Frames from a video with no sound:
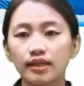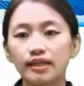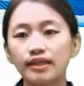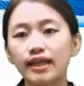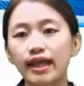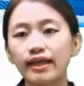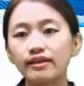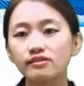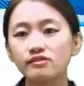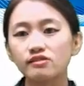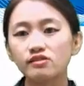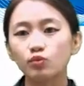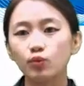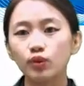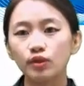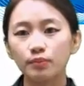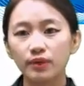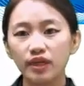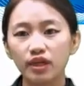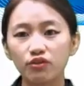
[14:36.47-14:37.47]
Next
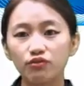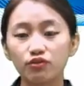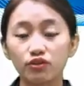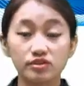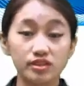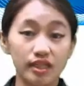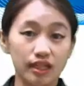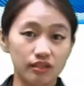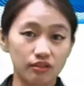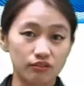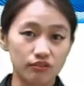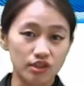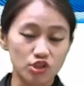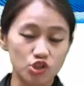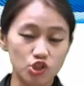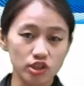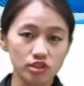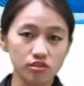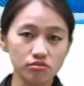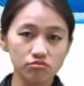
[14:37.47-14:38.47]
would be for
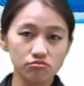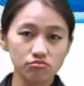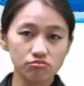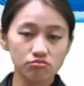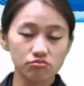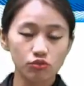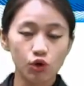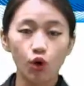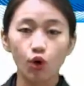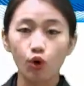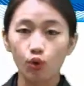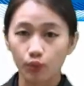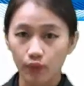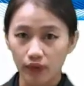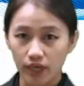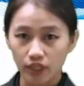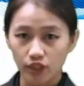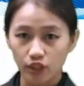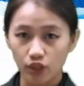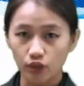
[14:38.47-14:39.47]
television or
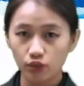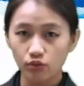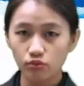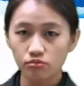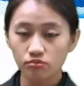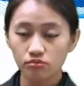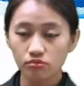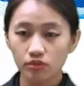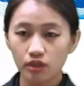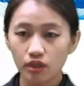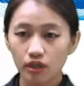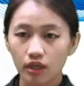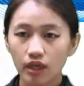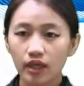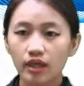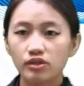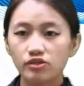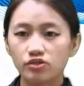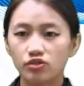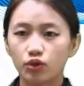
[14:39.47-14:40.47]
radio.
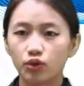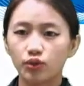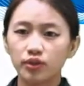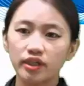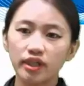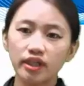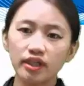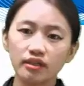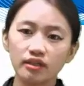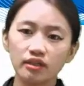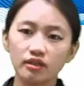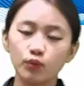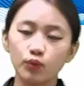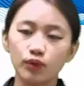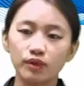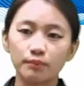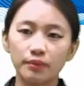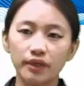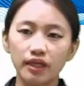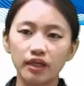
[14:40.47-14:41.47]
So here
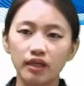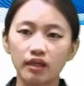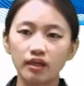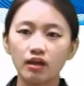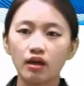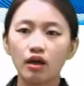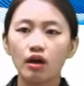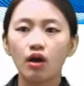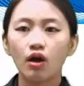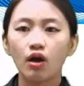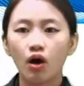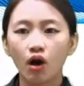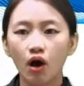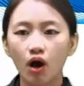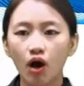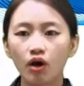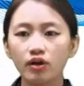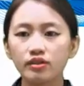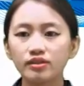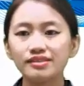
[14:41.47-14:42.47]
would be
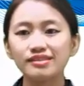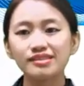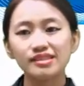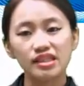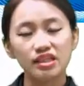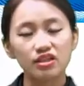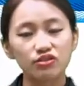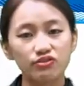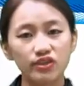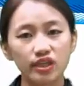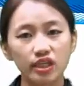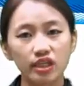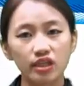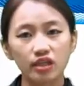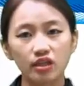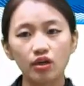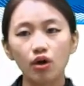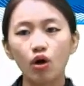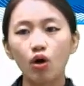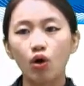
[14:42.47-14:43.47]
on
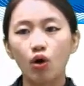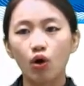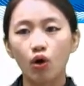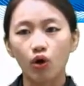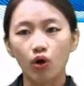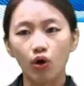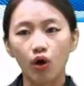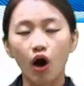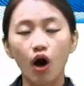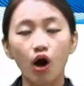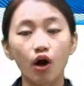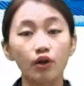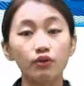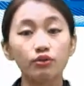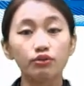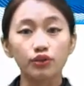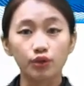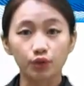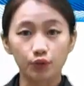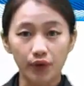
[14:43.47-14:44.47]
TV or
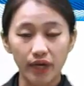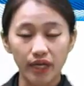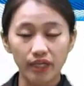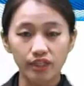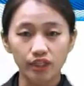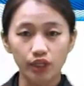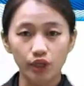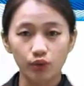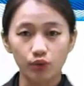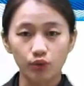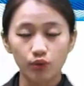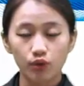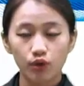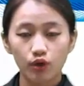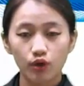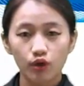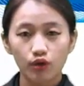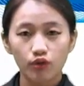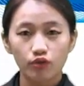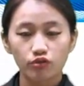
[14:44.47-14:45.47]
on the radio.
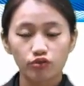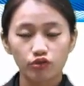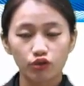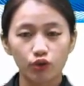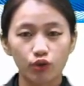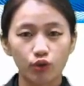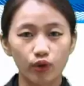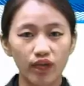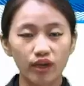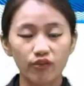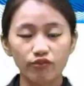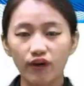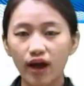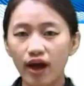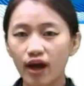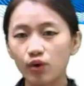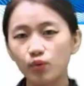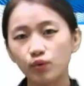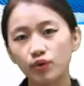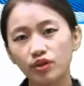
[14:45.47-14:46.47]
So if
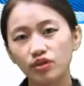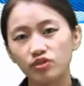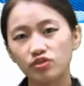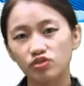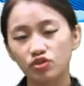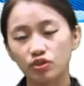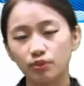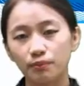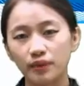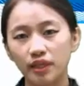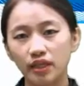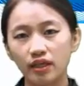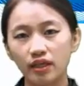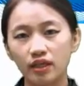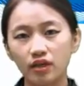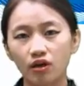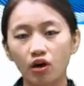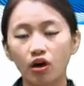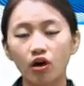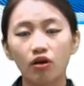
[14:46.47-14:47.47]
I were to
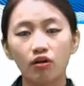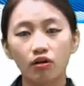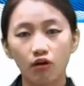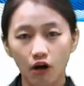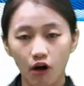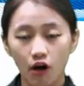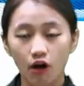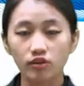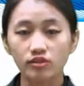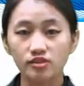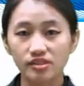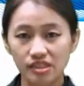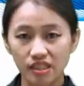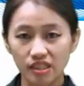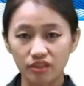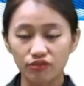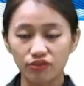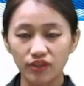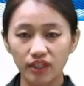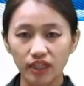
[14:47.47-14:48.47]
be on
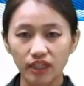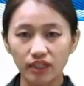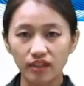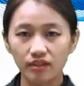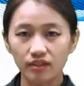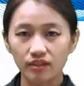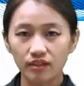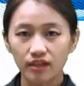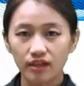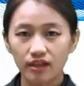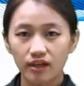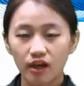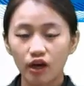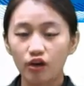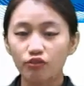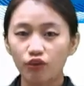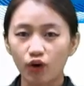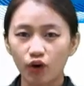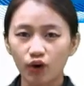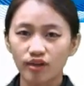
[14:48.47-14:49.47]
TV,
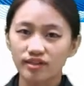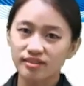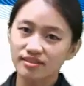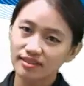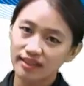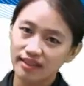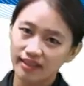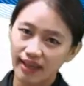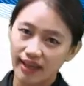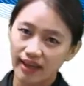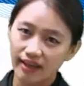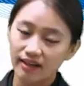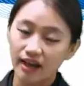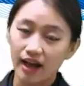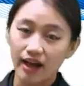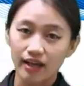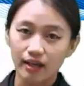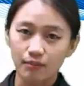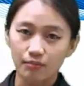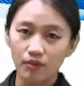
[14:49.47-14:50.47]
of course, again,
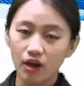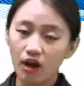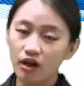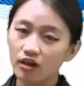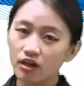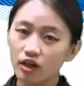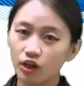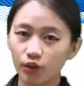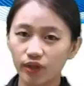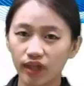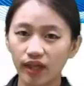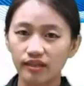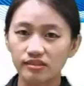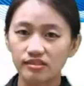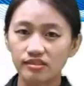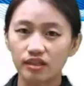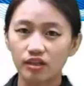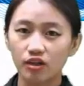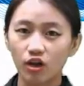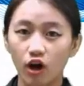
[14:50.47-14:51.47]
I am not
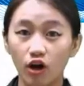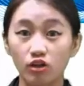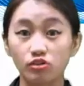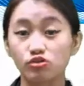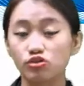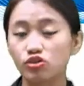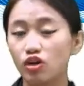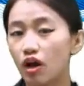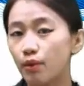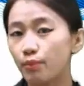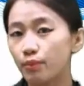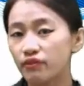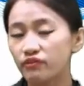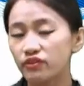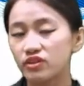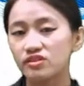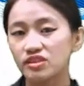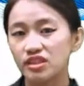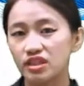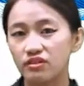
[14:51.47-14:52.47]
located on top of
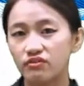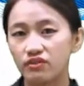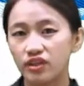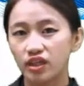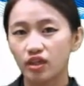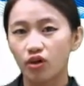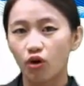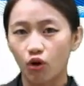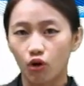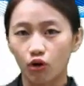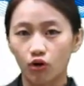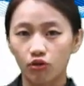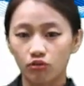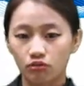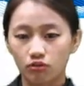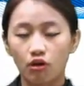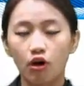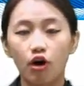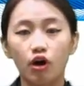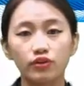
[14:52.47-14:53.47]
the TV or
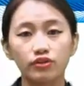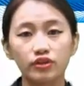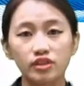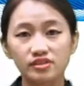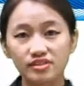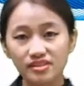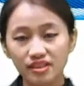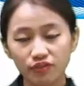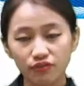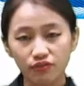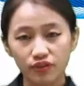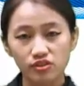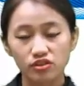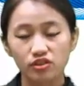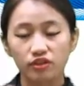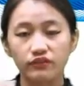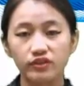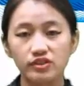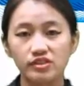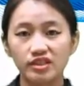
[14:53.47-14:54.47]
on the surface
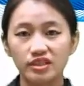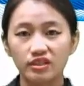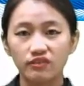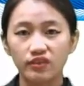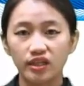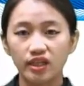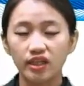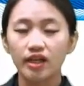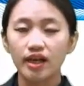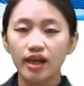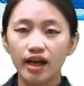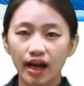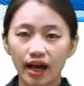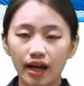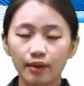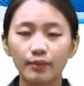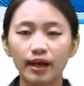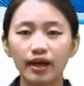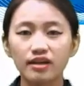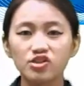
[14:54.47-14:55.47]
of the TV.
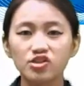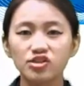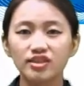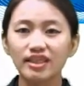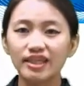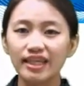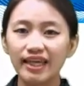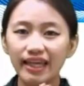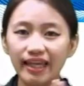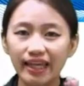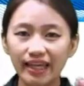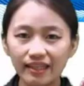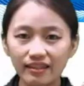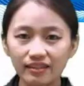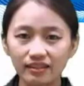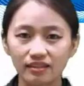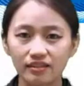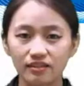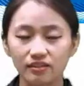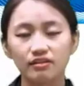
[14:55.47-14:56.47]
I'm actually
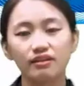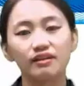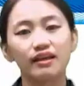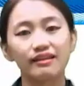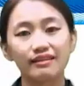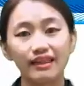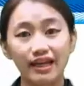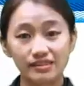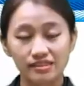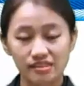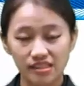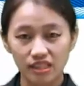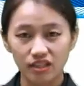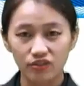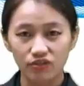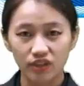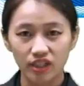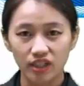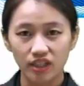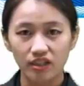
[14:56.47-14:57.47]
in that
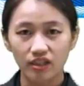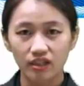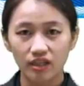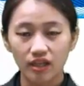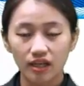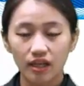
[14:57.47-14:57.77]
TV.